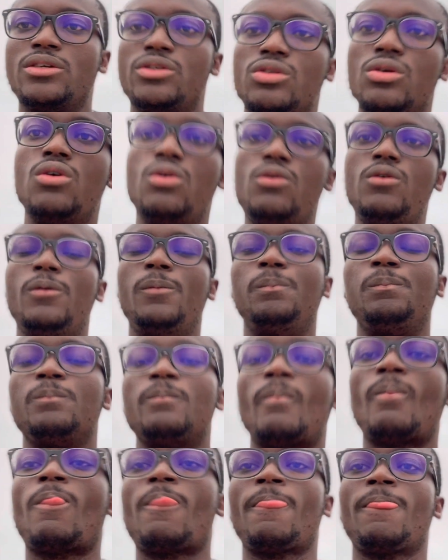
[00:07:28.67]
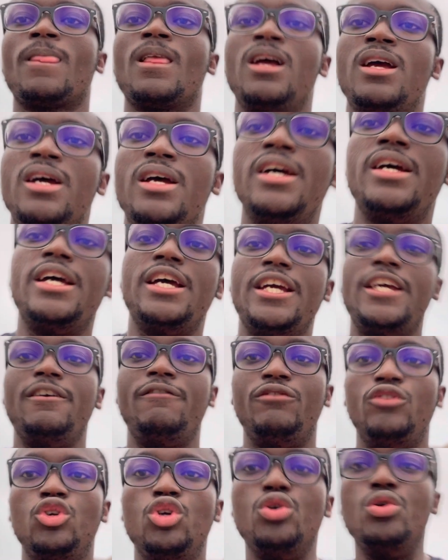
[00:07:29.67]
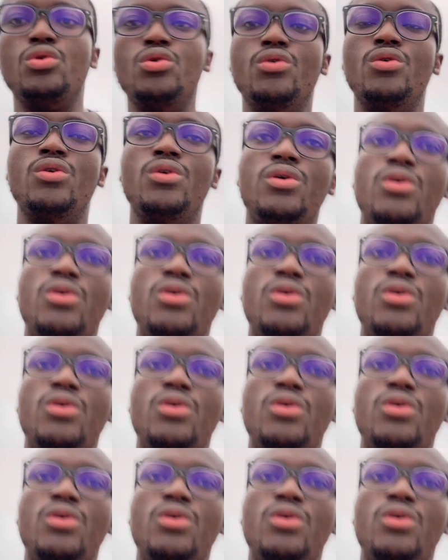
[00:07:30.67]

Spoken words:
So if you